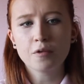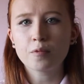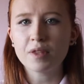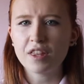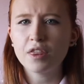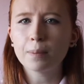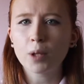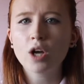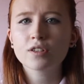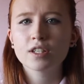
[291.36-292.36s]
within the
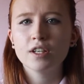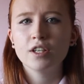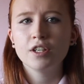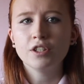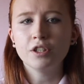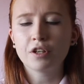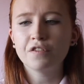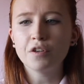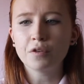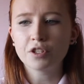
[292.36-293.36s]
plot you can
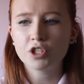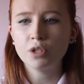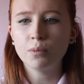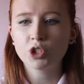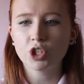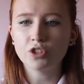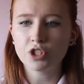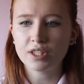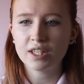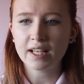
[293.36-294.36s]
focus too much on
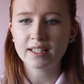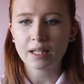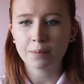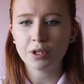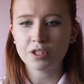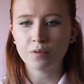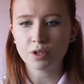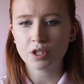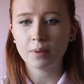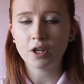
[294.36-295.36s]
just the exact points of
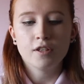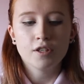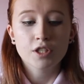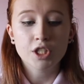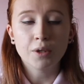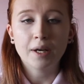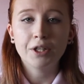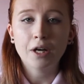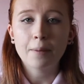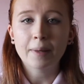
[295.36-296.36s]
what's going on. So I
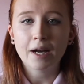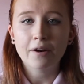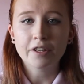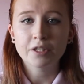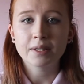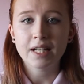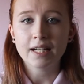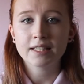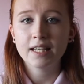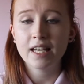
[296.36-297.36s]
know how my character would
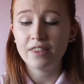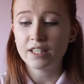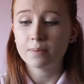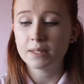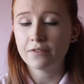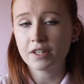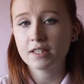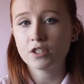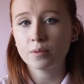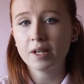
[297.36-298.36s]
act in this specific
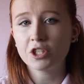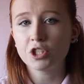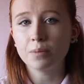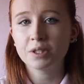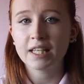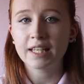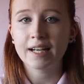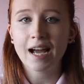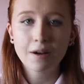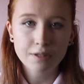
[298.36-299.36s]
situation, but
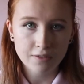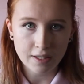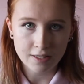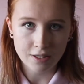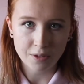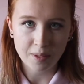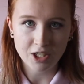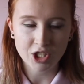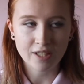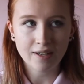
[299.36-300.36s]
taken out of that
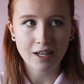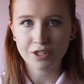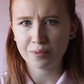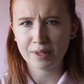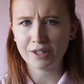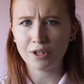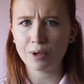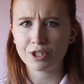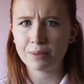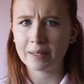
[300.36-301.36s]
situation, I don't really know
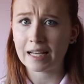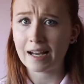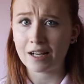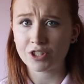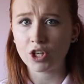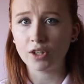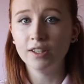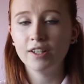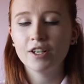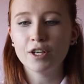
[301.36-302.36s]
what she'd be like at all.
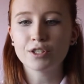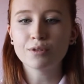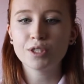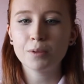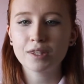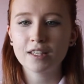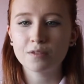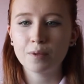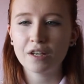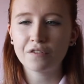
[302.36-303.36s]
And so doing
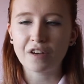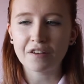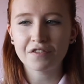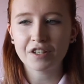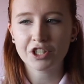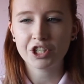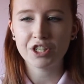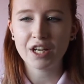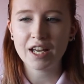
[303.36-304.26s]
these weird fanfiction